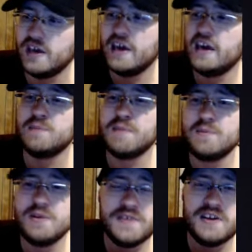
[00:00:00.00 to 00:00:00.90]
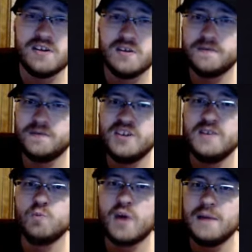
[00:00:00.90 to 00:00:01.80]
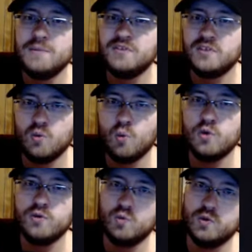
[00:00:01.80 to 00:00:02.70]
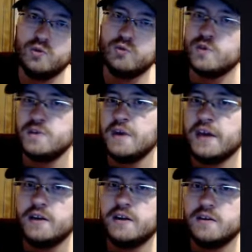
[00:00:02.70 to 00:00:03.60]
It made me think of Tim Robbins in the War of the Worlds remake.